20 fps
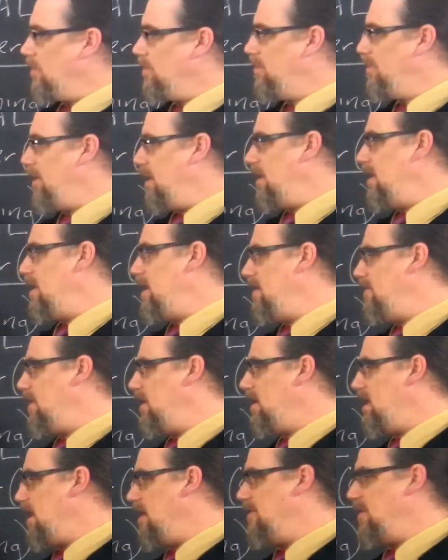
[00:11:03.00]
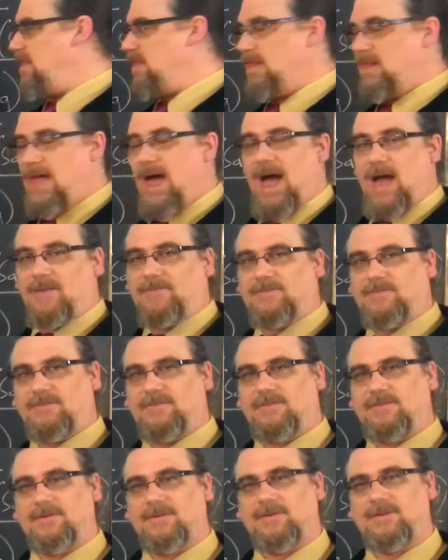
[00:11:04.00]
did even, even less,
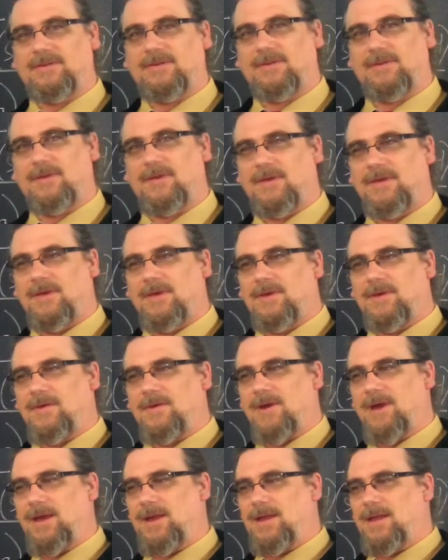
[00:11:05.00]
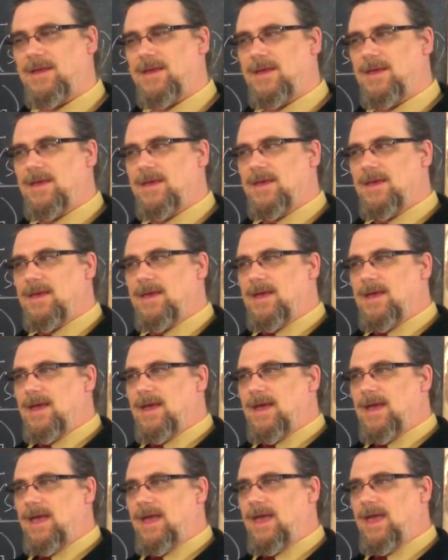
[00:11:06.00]
right?
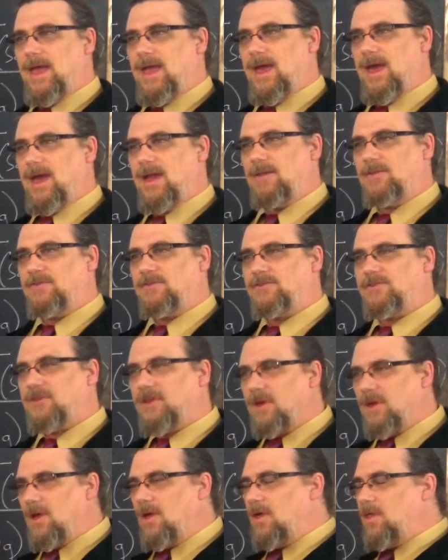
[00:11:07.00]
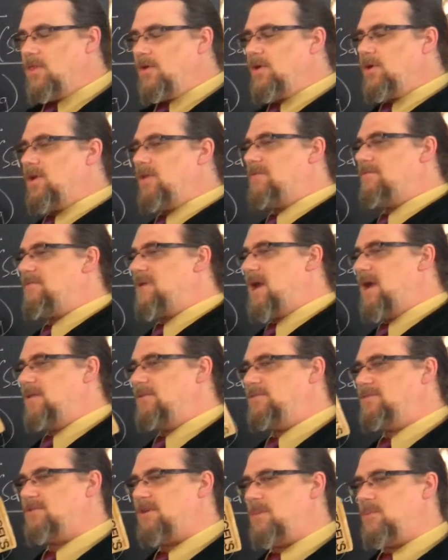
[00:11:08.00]
And still they're going to
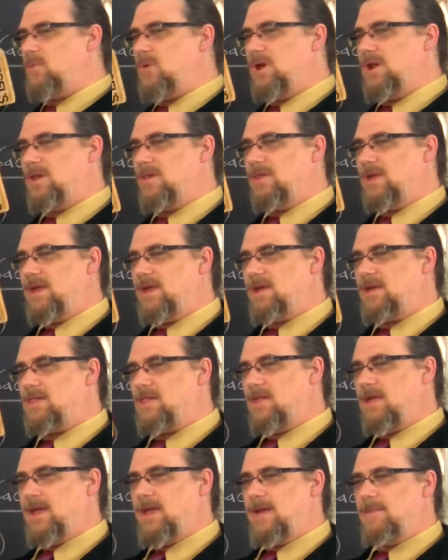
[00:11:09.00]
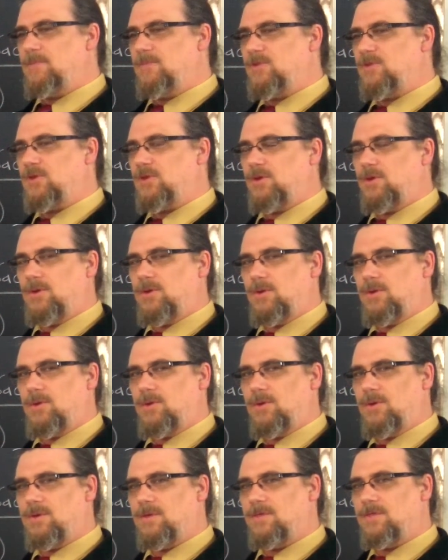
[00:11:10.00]
find some way to lay claim
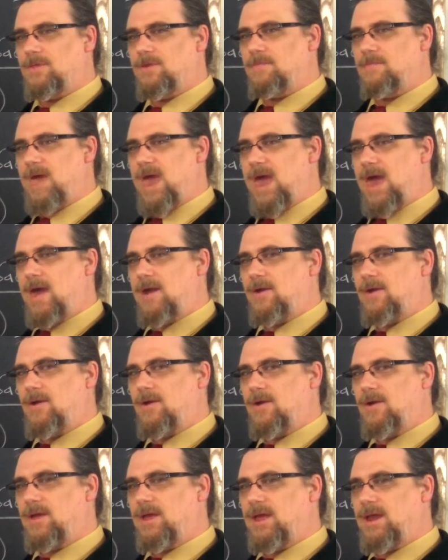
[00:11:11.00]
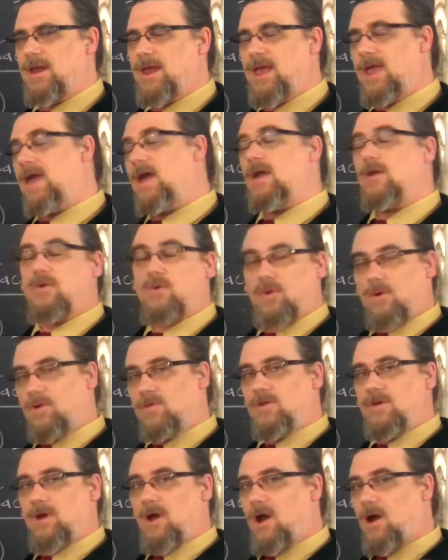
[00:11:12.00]
to the matter in hand, or
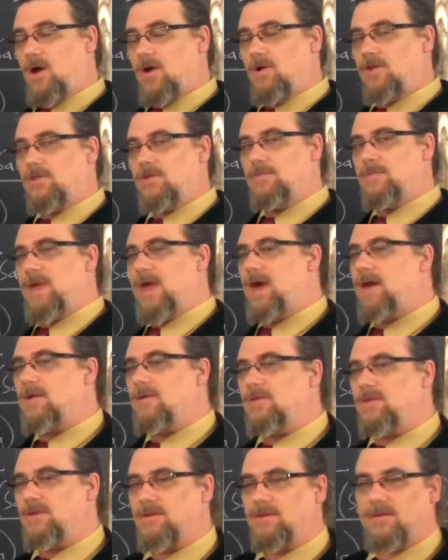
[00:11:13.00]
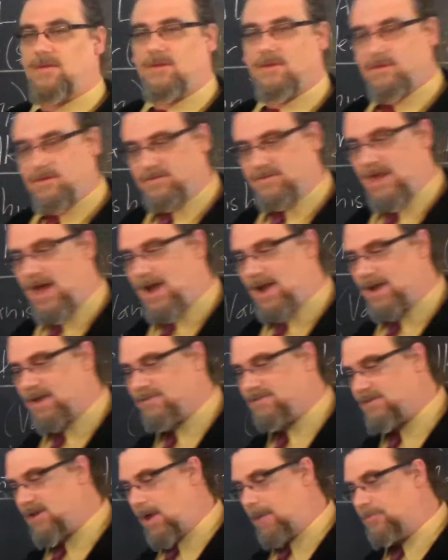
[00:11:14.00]
the heart of the matter, the, the Sache
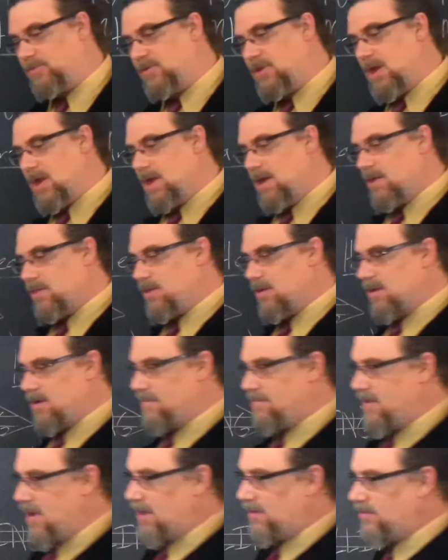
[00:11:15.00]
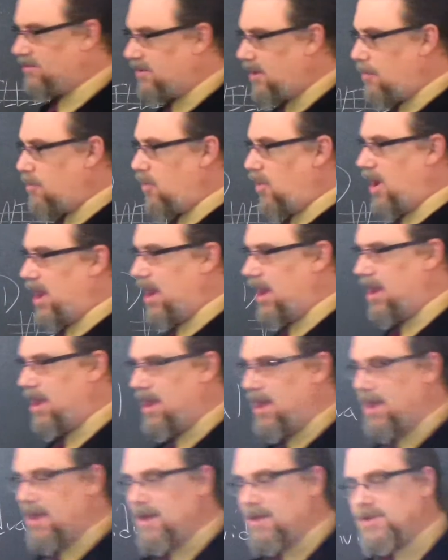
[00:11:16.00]
selbst. They're going to find some way
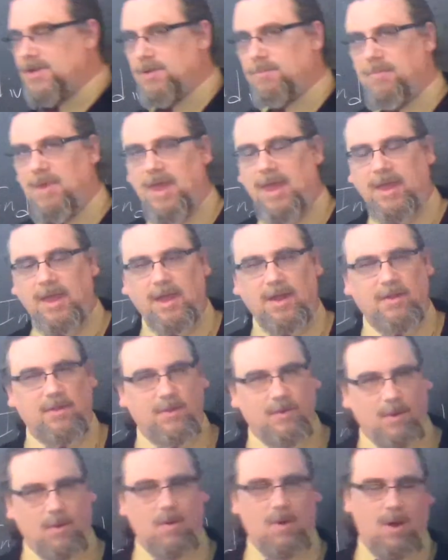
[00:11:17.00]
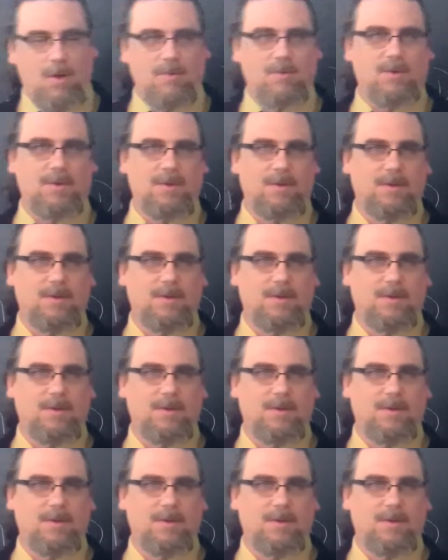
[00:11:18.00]
to make it their own.